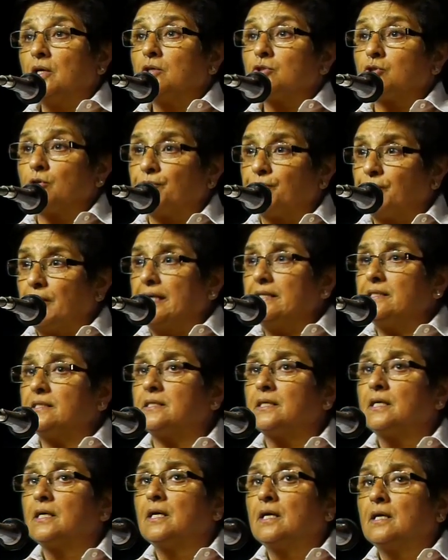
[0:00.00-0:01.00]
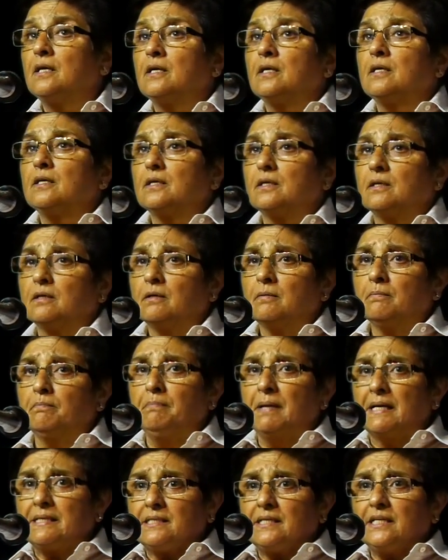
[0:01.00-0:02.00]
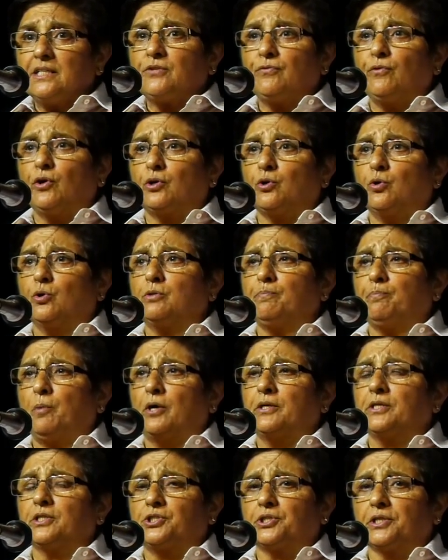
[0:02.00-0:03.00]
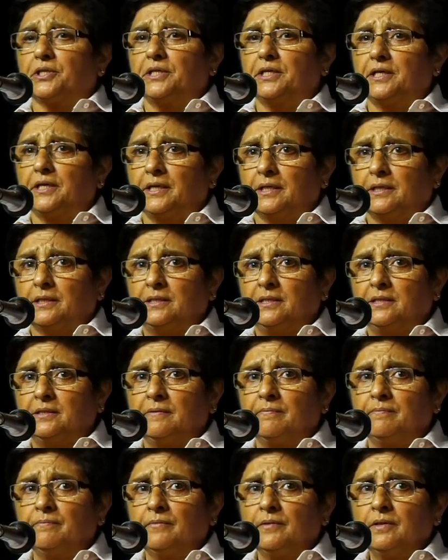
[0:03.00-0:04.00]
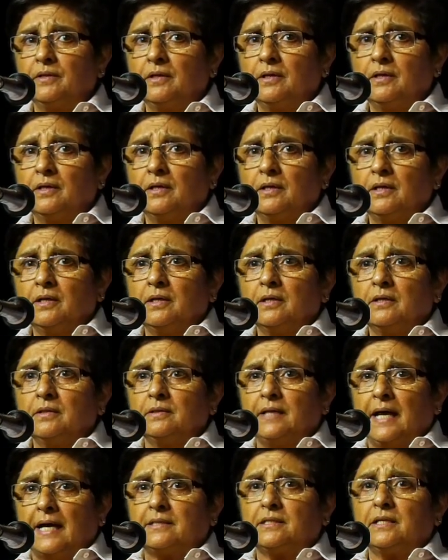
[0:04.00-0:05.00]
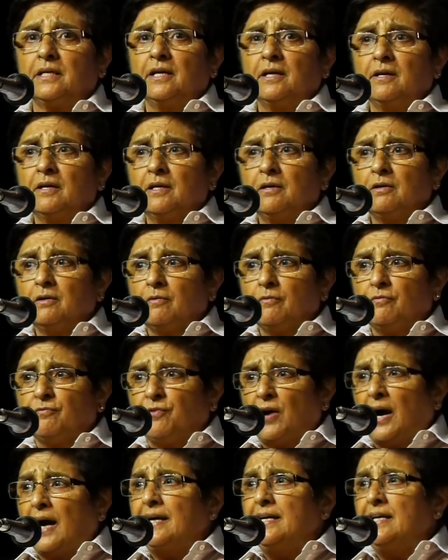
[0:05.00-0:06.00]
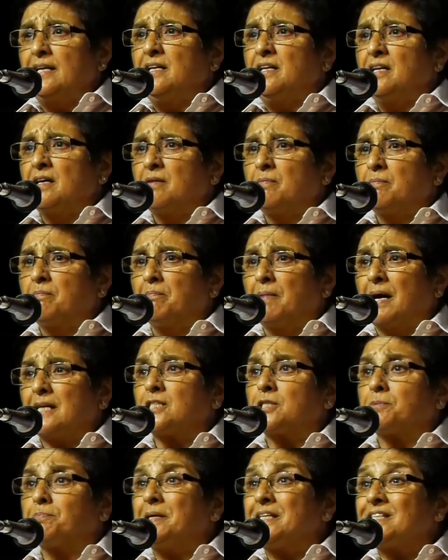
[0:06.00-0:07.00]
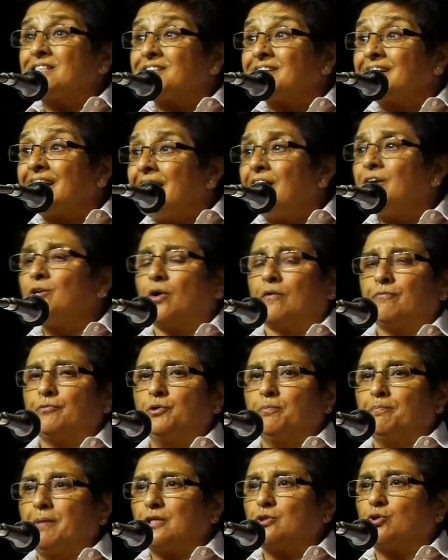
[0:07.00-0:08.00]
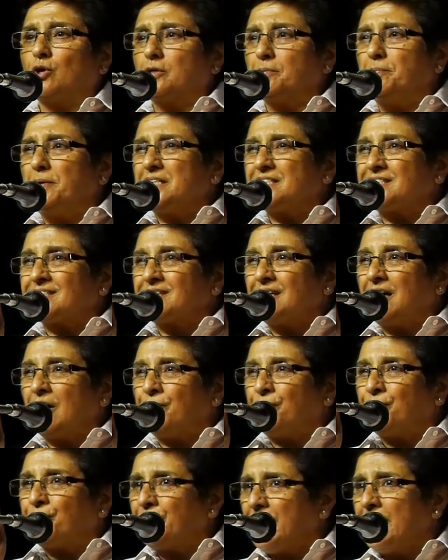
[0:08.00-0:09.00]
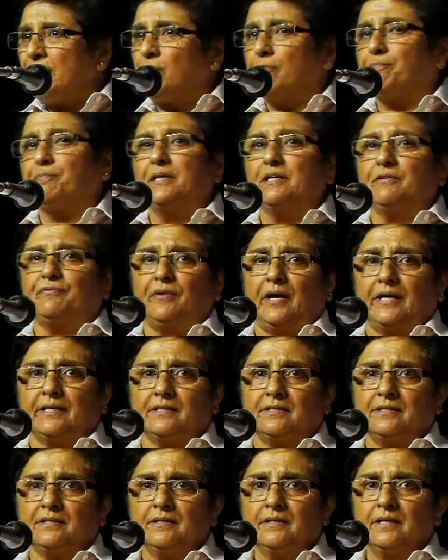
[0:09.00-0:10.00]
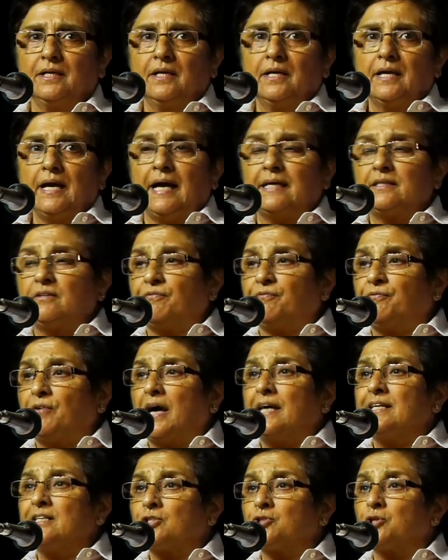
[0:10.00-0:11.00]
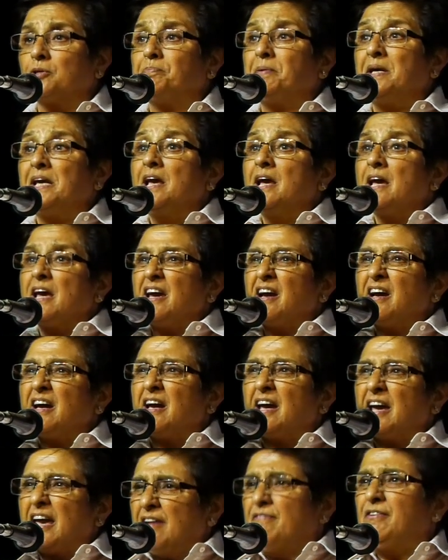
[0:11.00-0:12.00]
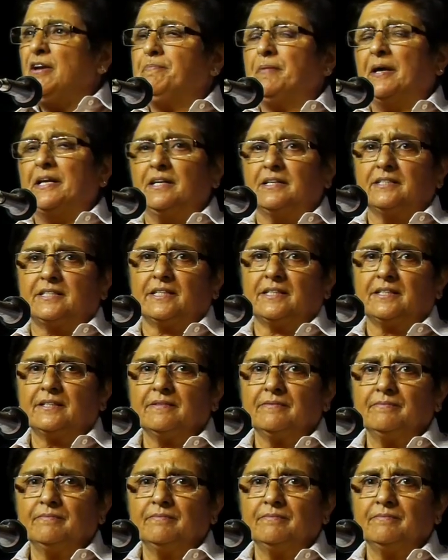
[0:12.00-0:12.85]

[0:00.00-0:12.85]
So friends, message for road Puducherry is that fine must be scared of. You must got to be afraid of being fined. And the fine should be heavy penalty.